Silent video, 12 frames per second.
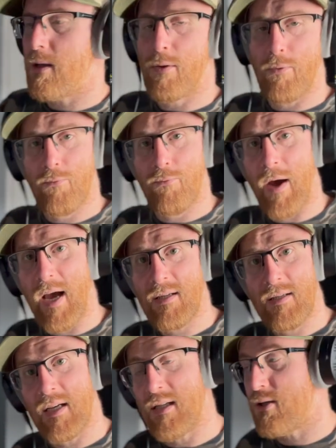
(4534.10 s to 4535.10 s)
The
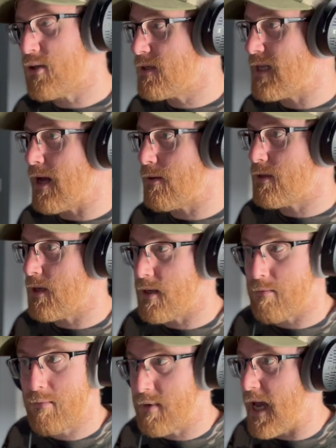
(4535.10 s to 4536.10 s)
rest is just down
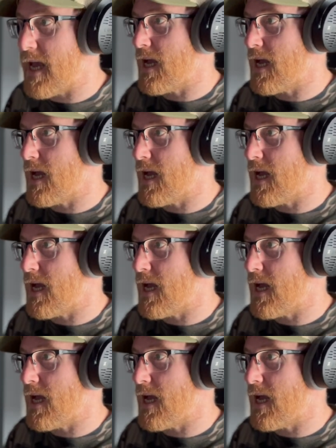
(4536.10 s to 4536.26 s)
to getting